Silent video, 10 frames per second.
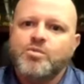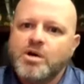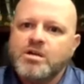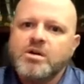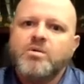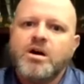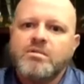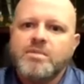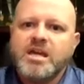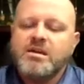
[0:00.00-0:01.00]
you want to go
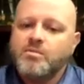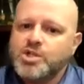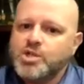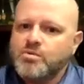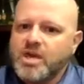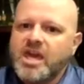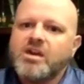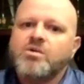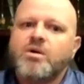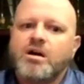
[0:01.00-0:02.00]
automate and what you
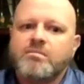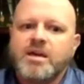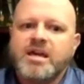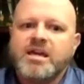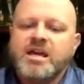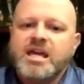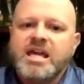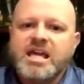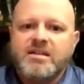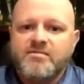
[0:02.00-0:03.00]
can go automate,
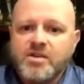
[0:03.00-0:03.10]
and